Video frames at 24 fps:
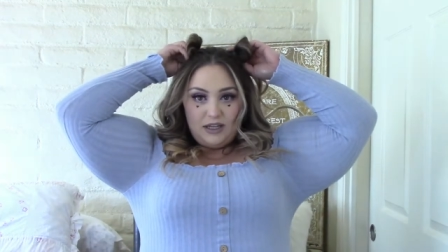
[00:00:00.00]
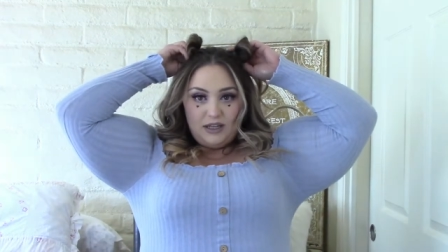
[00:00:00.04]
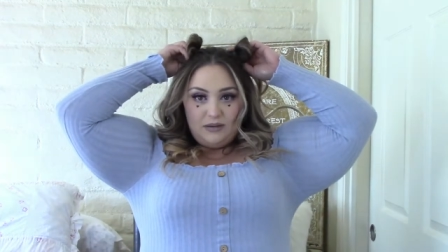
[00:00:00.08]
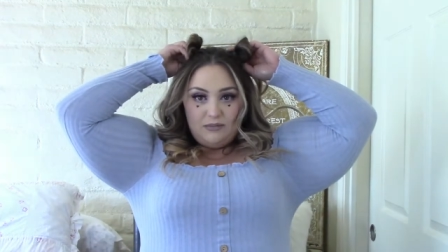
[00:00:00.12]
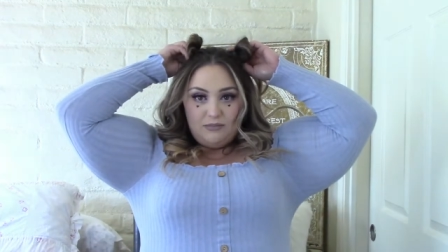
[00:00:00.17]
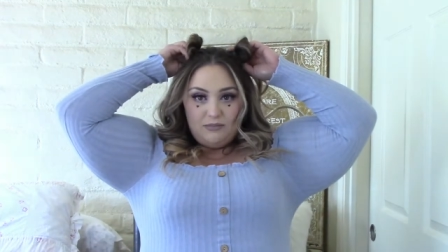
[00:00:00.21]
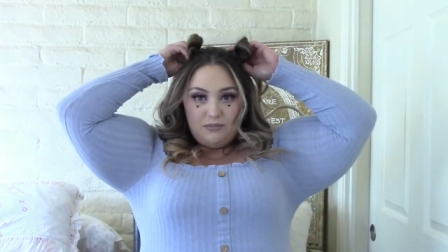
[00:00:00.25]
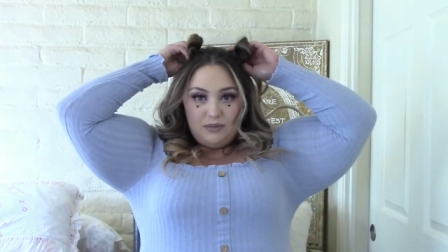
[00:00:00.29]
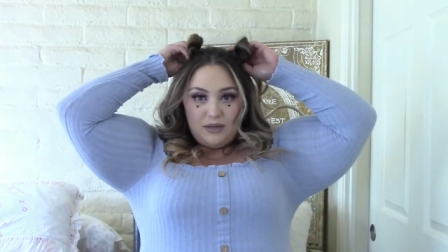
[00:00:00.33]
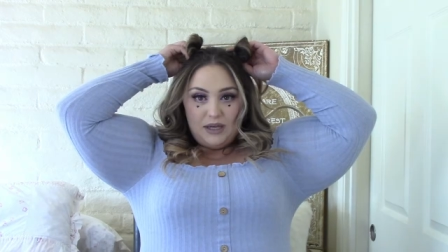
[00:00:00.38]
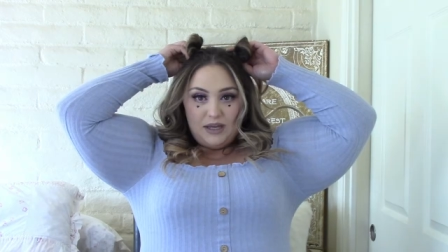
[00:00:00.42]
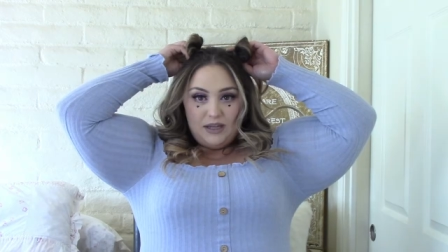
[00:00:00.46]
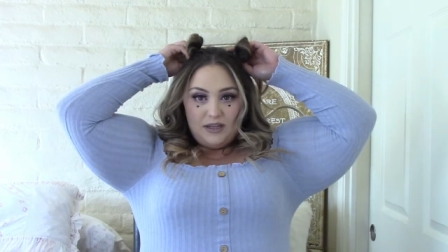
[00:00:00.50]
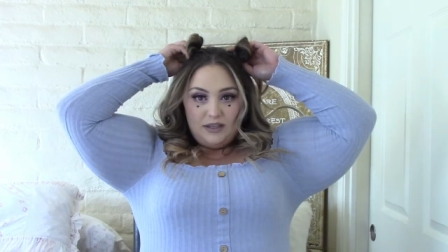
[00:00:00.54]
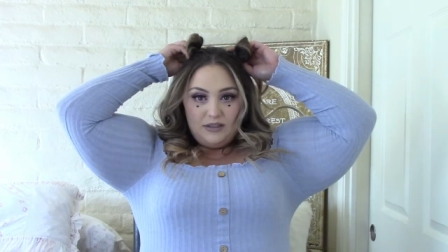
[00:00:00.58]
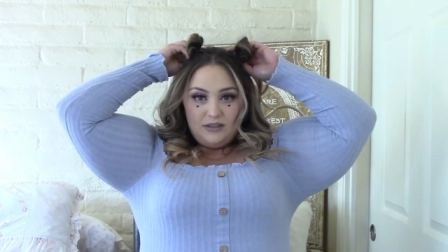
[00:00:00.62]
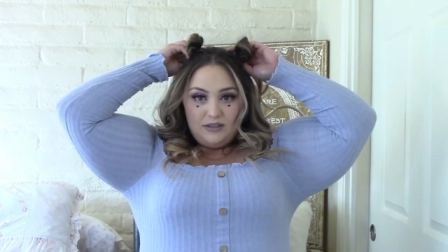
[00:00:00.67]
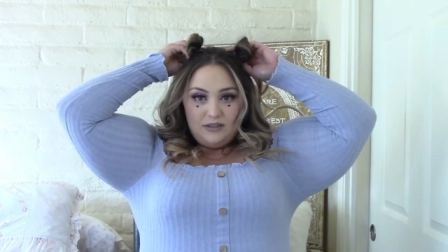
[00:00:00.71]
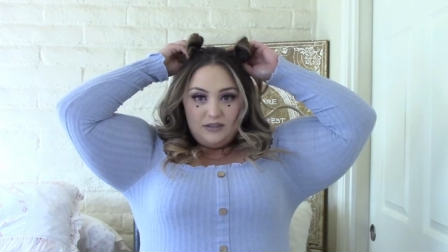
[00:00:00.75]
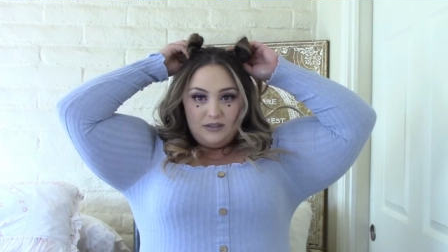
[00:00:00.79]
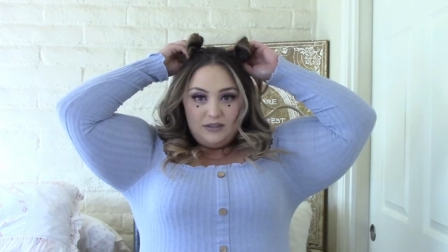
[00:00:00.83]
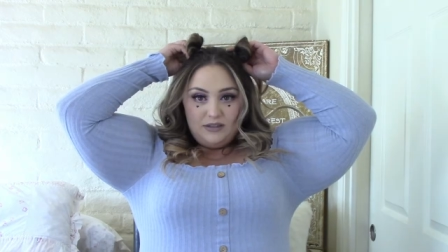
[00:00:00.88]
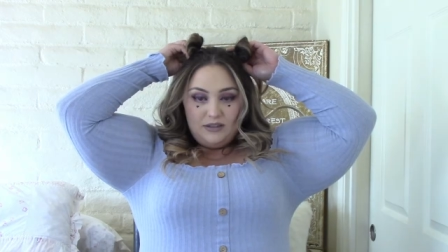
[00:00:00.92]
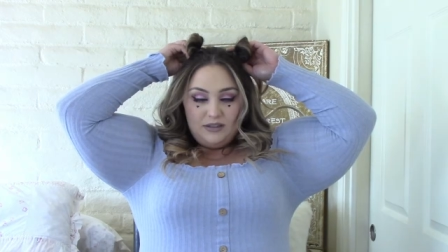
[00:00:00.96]
in
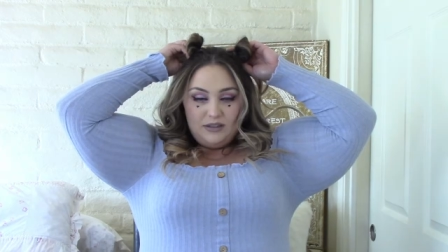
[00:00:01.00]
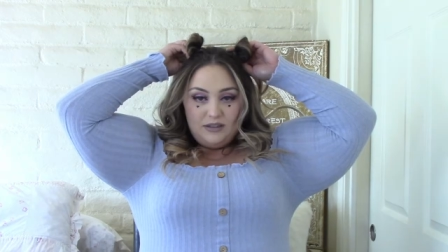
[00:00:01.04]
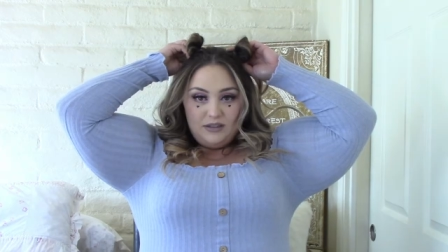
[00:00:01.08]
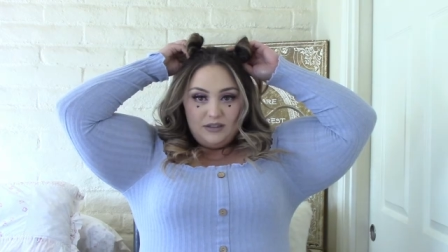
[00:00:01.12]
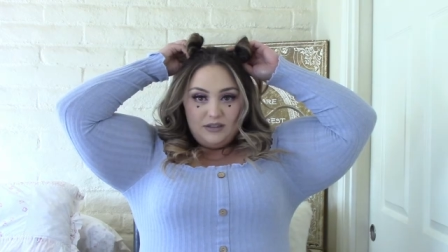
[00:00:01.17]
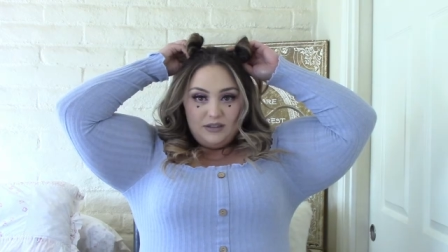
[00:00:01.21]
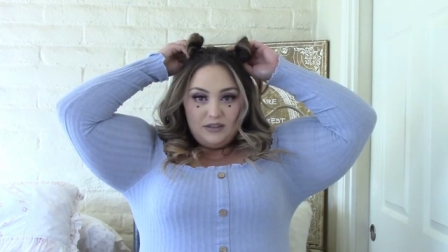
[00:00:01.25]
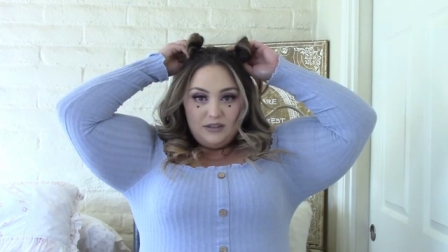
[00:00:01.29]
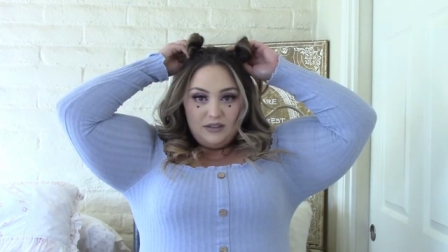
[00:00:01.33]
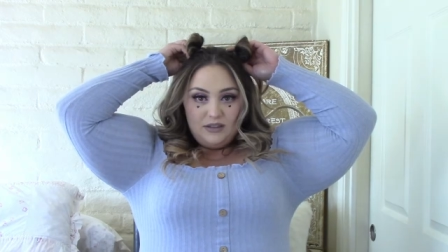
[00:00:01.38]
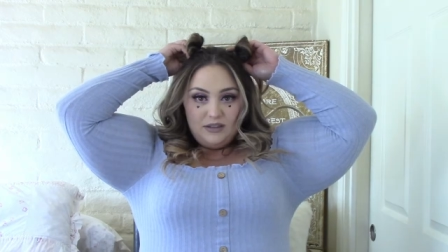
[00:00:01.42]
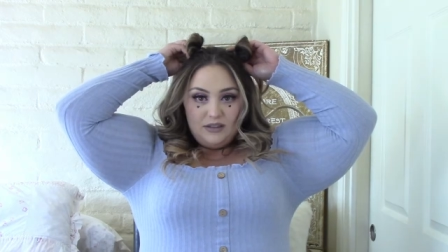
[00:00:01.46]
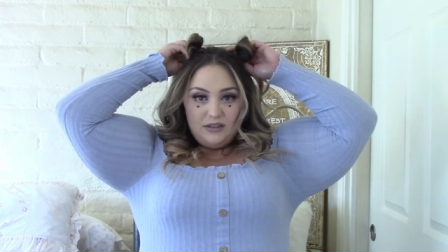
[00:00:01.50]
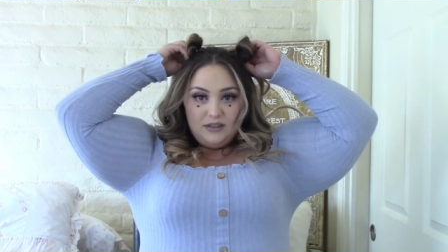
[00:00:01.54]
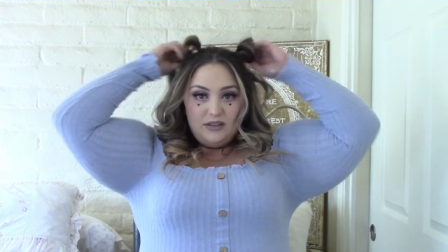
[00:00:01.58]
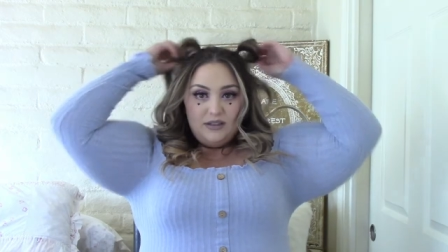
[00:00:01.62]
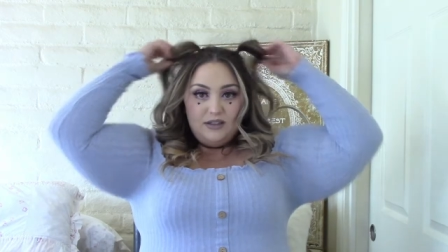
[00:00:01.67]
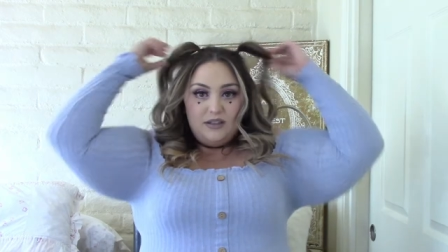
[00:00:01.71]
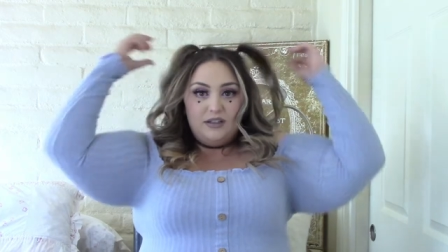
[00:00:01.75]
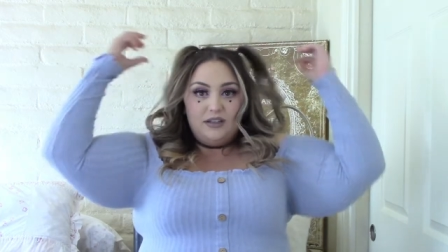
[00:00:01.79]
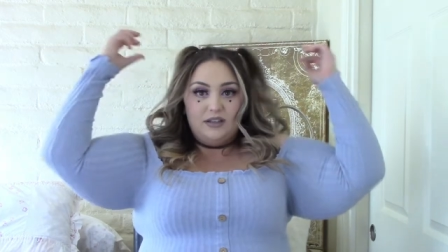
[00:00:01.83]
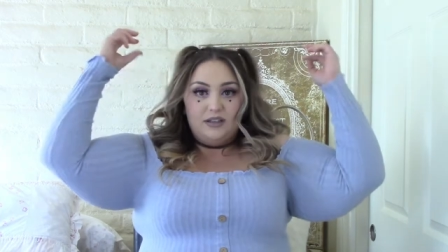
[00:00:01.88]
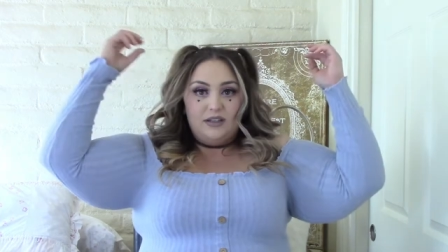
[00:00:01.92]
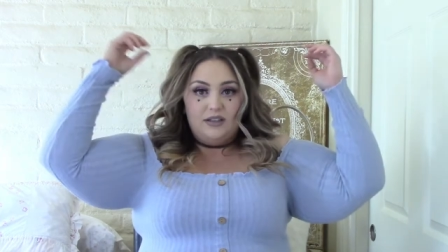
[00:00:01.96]
buns.
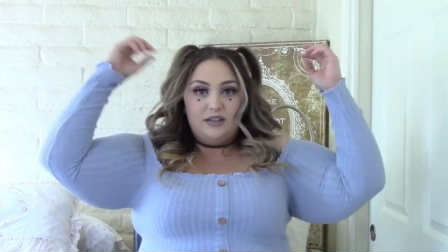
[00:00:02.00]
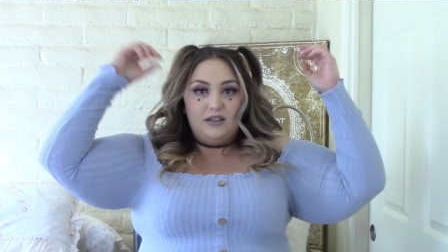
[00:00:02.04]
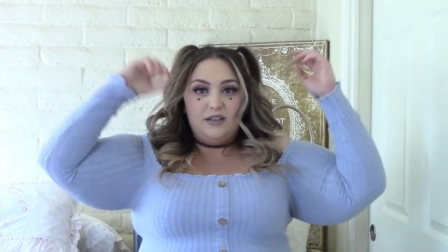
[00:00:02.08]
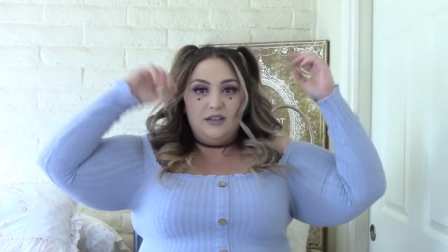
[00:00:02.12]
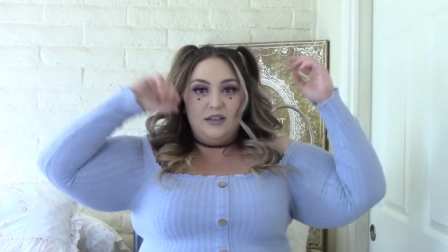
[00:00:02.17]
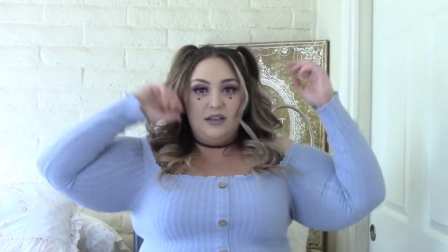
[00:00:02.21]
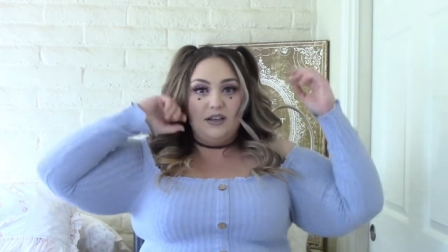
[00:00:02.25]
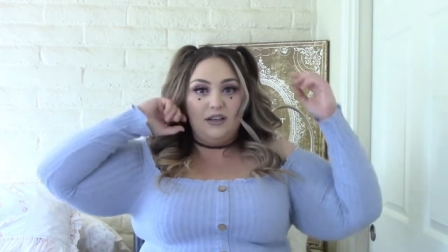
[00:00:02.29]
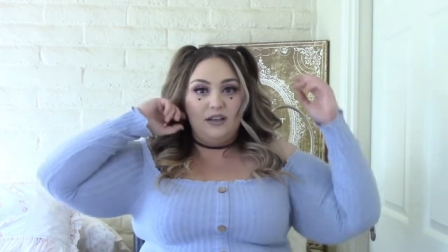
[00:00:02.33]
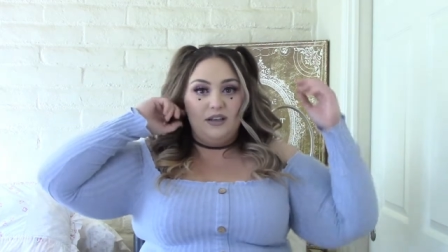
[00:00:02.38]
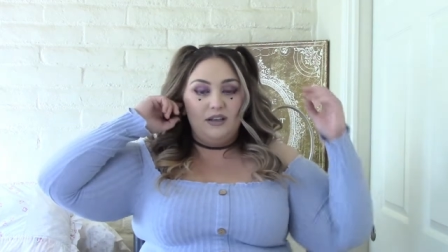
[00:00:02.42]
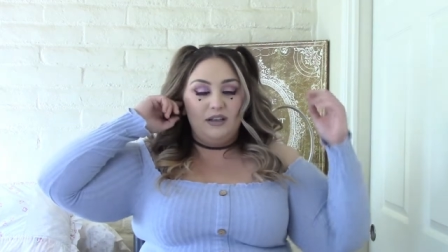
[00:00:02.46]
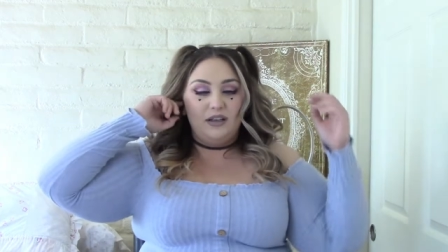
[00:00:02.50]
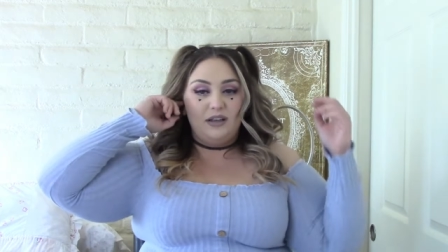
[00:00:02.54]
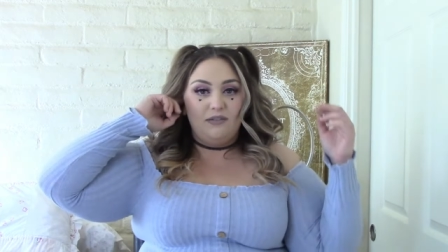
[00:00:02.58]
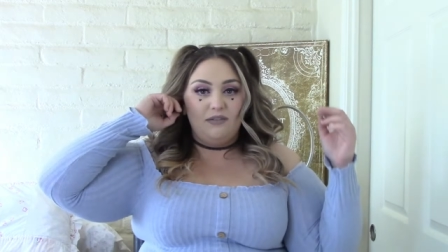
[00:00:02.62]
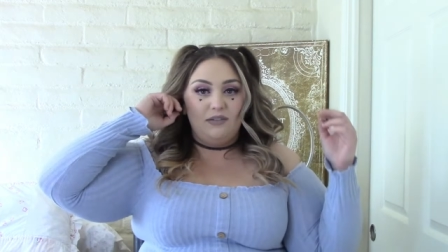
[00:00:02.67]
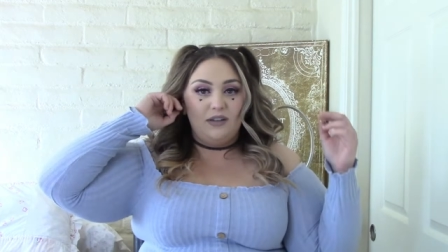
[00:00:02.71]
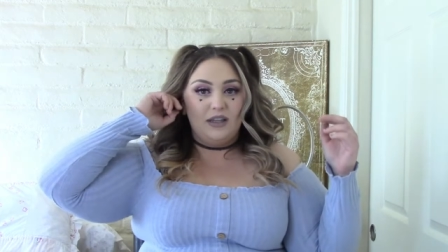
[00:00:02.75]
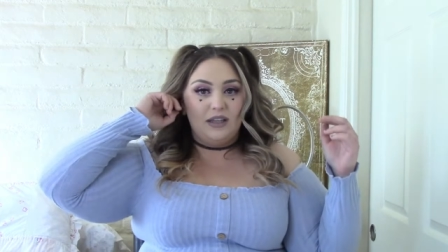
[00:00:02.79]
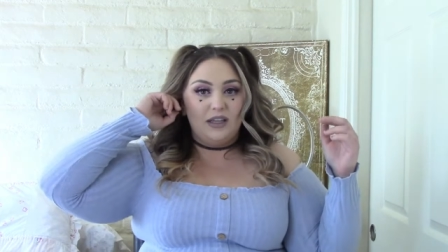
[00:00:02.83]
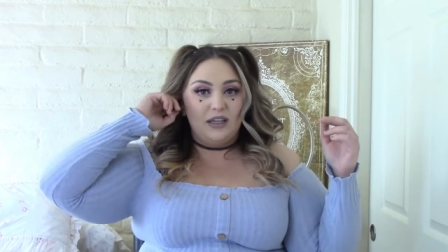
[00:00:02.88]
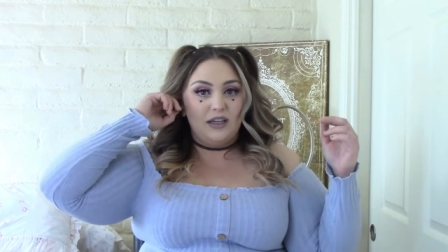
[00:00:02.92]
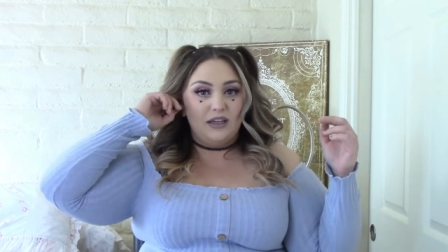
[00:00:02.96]
I
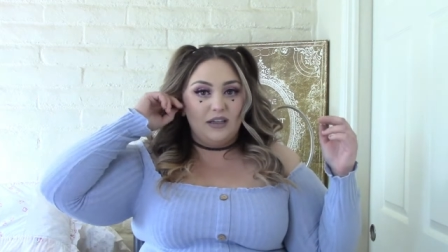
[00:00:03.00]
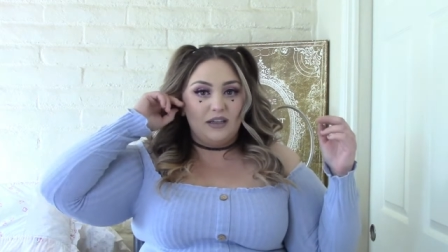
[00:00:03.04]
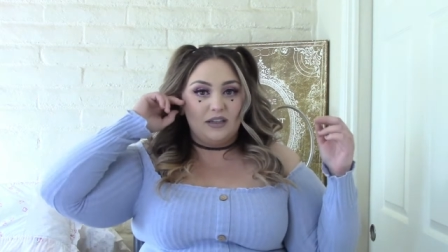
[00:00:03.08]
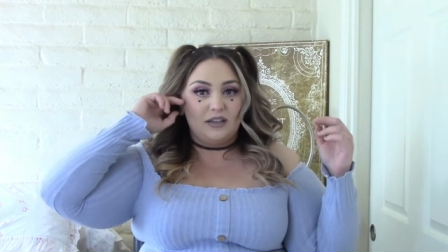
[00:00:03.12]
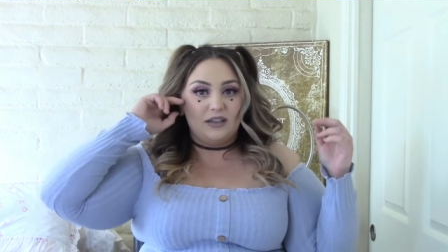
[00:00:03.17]
feel like,